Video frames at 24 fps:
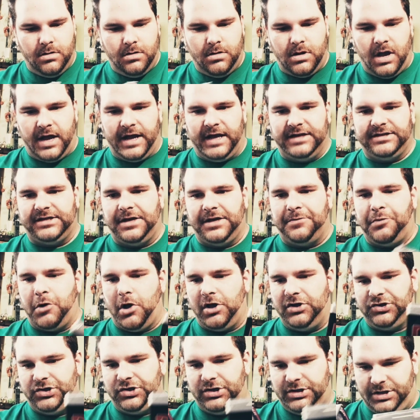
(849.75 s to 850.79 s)
I guess I
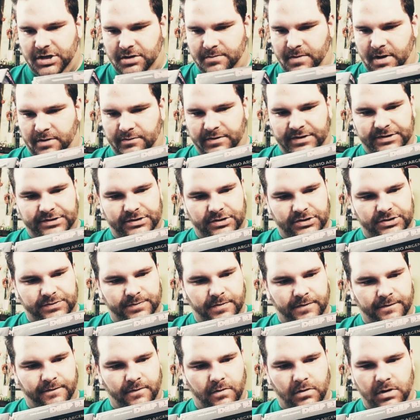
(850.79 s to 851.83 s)
probably should have done my research
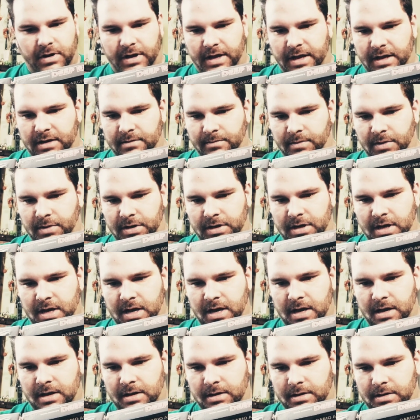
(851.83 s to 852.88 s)
beforehand,
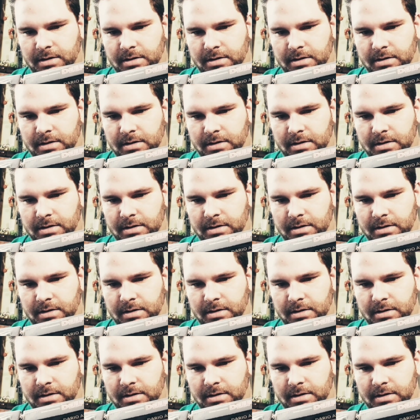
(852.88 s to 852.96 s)
but,